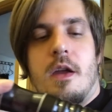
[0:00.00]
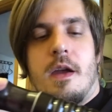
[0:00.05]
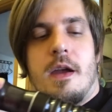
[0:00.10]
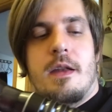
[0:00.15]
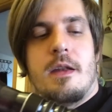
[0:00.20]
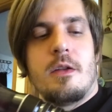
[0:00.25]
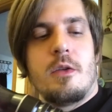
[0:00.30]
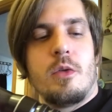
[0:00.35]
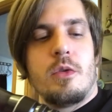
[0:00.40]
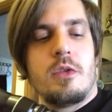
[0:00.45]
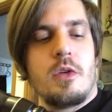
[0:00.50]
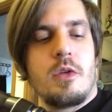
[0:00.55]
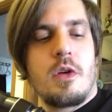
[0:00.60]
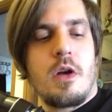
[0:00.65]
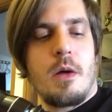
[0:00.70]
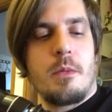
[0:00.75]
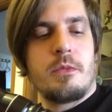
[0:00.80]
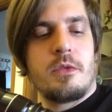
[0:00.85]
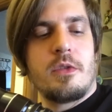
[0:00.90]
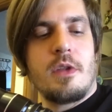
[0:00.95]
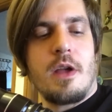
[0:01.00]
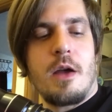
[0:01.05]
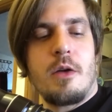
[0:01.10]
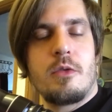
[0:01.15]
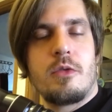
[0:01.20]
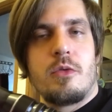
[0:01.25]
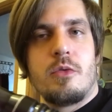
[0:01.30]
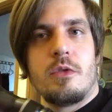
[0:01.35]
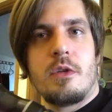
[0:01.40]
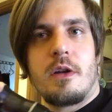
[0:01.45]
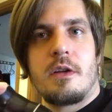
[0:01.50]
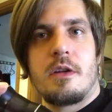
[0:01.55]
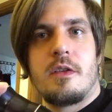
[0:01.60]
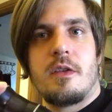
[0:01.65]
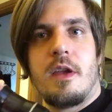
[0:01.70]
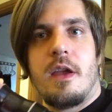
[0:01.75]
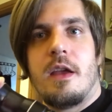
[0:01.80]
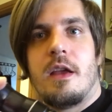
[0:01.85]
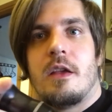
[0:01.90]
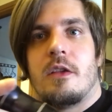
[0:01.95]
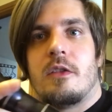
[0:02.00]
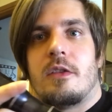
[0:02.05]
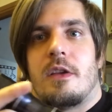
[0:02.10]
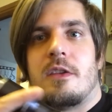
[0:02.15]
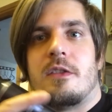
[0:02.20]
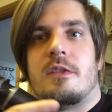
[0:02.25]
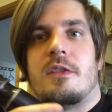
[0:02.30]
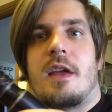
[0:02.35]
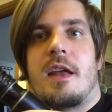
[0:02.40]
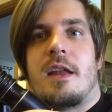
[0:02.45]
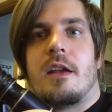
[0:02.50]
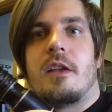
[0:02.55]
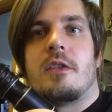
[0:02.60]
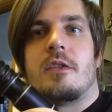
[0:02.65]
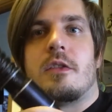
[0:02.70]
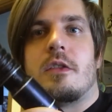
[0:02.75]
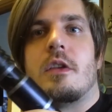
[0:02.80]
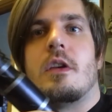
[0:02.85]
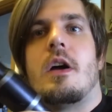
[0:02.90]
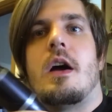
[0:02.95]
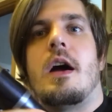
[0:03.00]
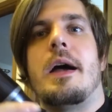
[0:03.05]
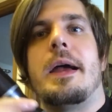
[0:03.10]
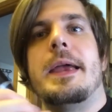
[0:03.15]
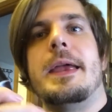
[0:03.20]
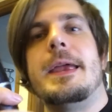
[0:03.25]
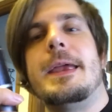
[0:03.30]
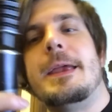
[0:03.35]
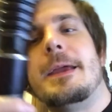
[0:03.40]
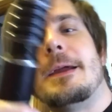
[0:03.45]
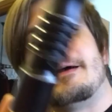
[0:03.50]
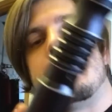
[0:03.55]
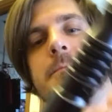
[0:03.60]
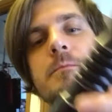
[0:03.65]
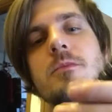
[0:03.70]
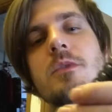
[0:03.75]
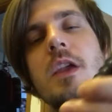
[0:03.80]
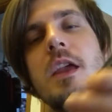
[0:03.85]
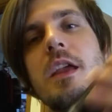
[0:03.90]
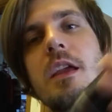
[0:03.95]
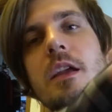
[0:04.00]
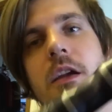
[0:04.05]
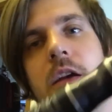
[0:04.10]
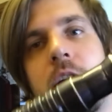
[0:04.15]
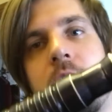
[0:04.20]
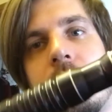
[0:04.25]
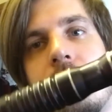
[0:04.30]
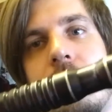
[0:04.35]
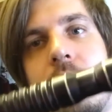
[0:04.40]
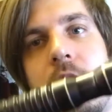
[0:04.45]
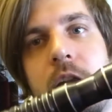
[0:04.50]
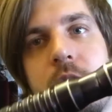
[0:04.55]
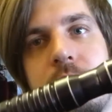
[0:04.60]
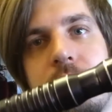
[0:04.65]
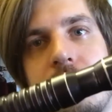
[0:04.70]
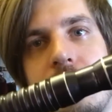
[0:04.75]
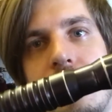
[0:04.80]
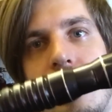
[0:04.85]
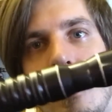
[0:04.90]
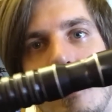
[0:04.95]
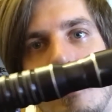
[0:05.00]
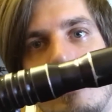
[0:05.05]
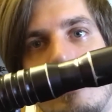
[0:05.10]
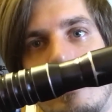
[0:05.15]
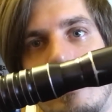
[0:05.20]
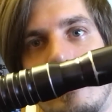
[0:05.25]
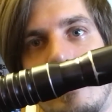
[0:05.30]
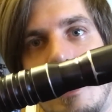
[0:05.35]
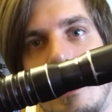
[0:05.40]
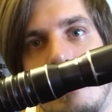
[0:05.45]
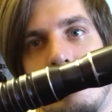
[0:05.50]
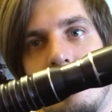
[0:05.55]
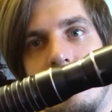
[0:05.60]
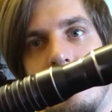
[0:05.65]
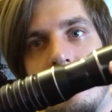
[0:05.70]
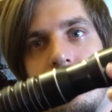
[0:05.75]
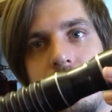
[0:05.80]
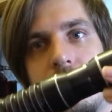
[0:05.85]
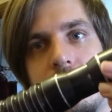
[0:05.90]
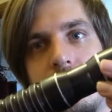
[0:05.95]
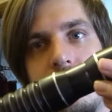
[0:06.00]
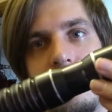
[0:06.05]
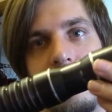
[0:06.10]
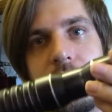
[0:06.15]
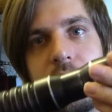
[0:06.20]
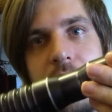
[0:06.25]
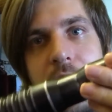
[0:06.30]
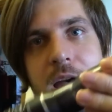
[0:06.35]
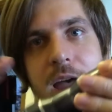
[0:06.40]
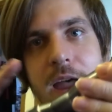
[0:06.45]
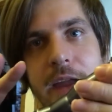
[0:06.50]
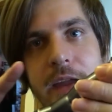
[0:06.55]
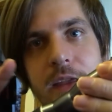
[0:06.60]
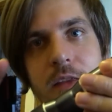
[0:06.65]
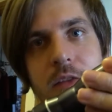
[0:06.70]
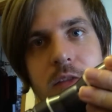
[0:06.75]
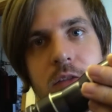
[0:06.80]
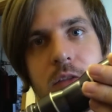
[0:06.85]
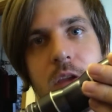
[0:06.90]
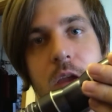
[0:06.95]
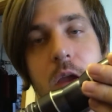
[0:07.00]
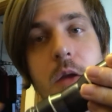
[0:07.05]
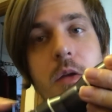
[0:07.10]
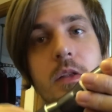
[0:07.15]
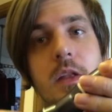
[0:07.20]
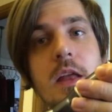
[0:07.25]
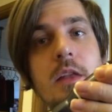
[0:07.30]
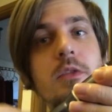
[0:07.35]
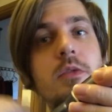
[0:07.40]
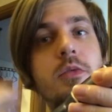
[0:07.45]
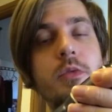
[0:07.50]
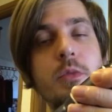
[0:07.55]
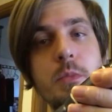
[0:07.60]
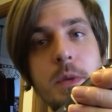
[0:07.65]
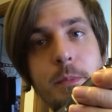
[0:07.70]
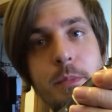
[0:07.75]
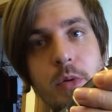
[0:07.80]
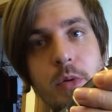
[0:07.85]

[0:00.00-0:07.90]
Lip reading: And it also comes down to another thing, is aesthetics. I think a lot of the Ultrasabers designs, that's for me